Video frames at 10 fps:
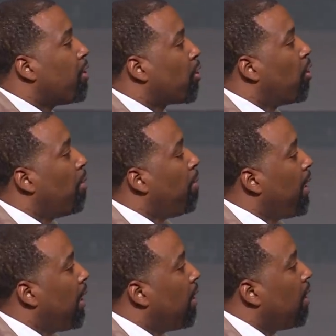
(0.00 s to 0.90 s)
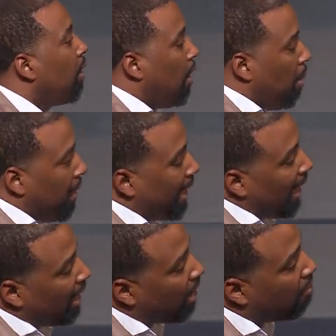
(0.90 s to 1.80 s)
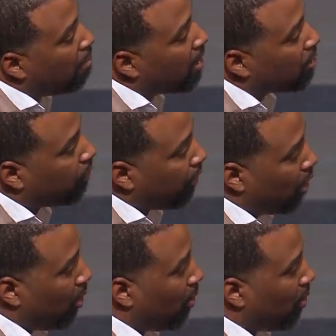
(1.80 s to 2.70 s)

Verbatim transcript: is going to be the beginning of months for you.